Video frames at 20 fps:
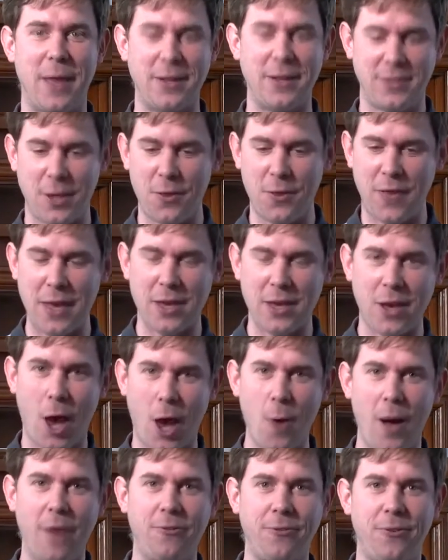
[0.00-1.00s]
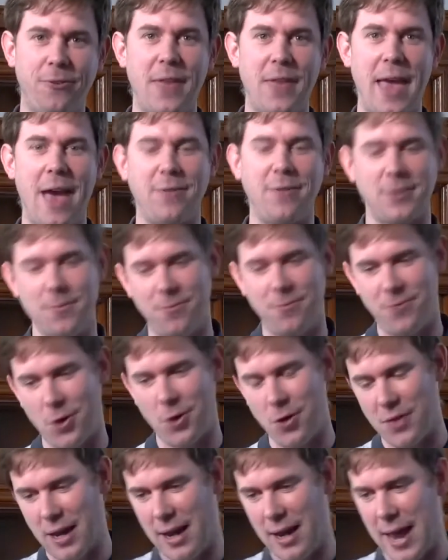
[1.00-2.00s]
And so they go off and they have some fun
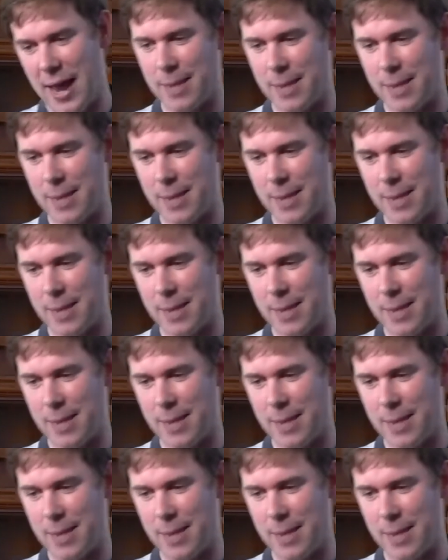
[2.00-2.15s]
on the lake